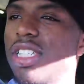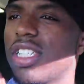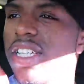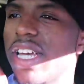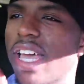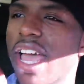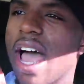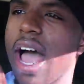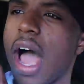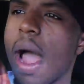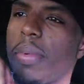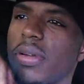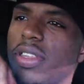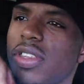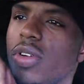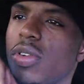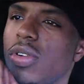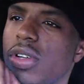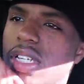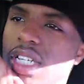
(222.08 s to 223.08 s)
just look at
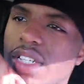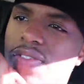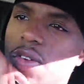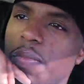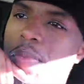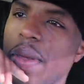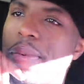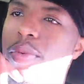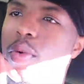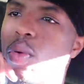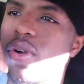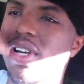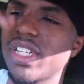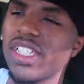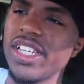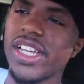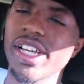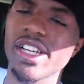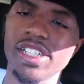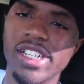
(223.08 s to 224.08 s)
opportunities for people with a
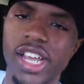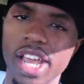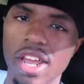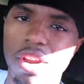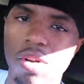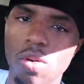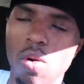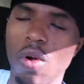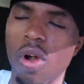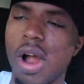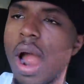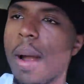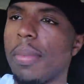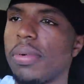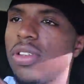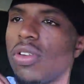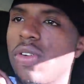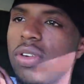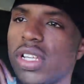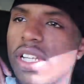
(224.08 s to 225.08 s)
sneaker channel or
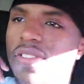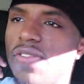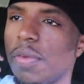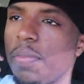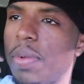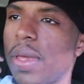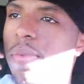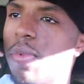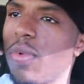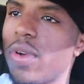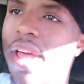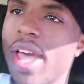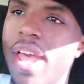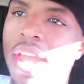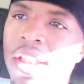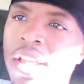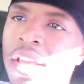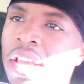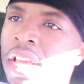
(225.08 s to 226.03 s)
opportunities for people that